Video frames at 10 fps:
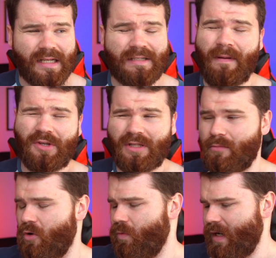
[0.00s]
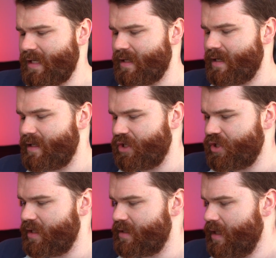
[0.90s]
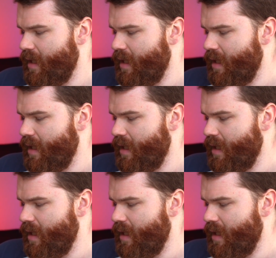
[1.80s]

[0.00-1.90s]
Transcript: especially the more recent editions.